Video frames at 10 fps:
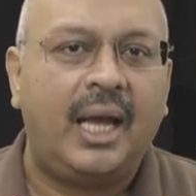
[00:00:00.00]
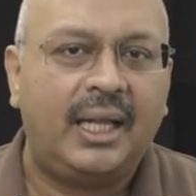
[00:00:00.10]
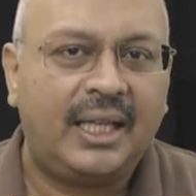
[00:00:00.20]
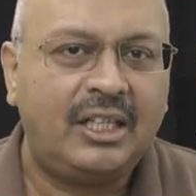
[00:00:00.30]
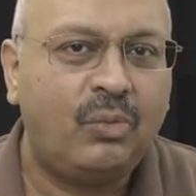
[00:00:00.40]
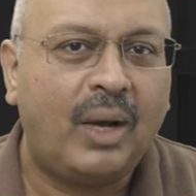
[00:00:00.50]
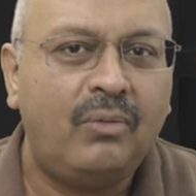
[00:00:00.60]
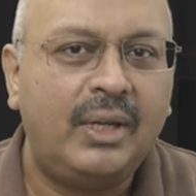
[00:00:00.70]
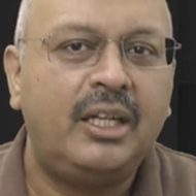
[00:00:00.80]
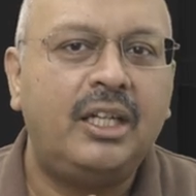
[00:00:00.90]
And that's why
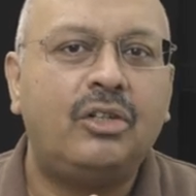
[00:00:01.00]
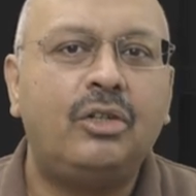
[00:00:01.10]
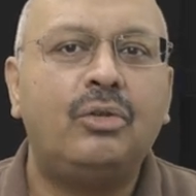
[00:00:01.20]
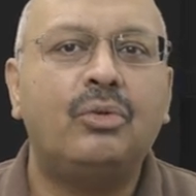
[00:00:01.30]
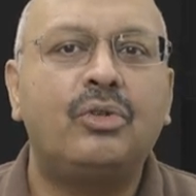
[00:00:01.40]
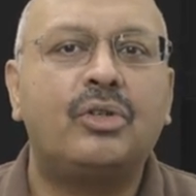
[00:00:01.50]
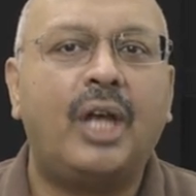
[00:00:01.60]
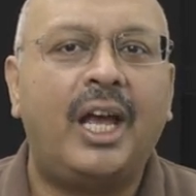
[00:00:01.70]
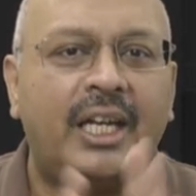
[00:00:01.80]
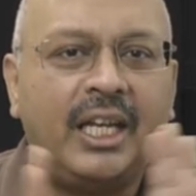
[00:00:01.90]
we'll need to use
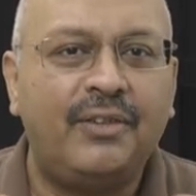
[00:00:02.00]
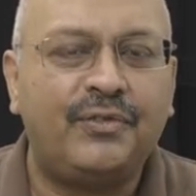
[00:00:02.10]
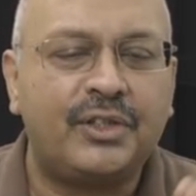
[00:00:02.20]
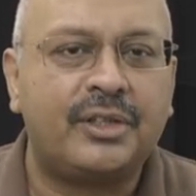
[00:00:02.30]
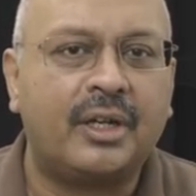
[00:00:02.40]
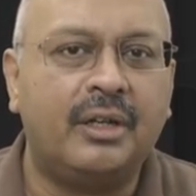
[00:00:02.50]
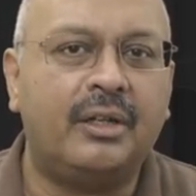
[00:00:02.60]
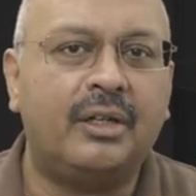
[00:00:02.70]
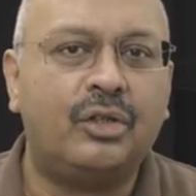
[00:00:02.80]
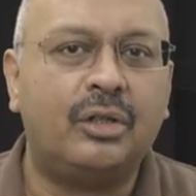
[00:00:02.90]
an ifs
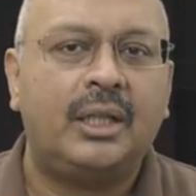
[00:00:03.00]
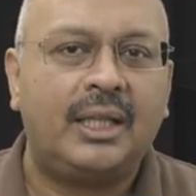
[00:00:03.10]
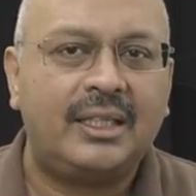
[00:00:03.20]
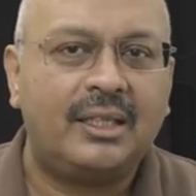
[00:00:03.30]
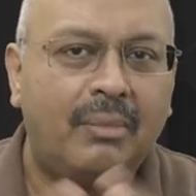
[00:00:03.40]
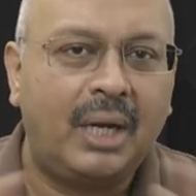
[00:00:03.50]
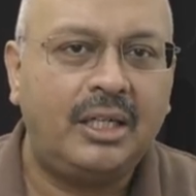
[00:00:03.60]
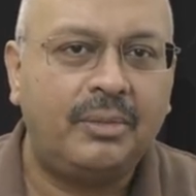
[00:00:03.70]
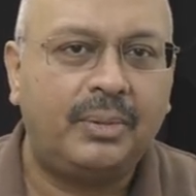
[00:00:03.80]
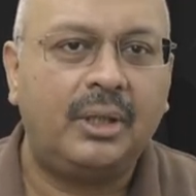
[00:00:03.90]
condition. That's a
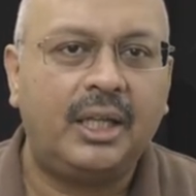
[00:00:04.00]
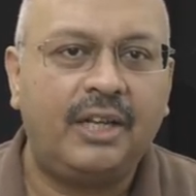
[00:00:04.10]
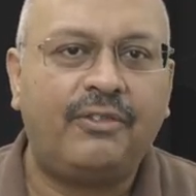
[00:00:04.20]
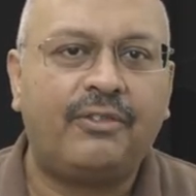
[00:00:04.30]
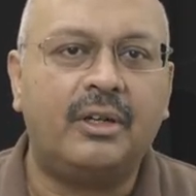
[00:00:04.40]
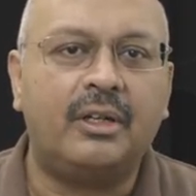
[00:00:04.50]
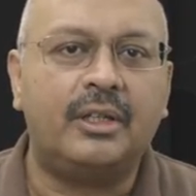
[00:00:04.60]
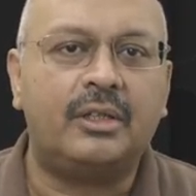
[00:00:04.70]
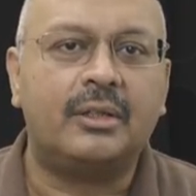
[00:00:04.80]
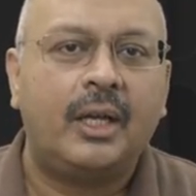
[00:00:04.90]
multiple if
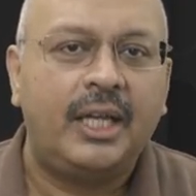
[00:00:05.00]
condition.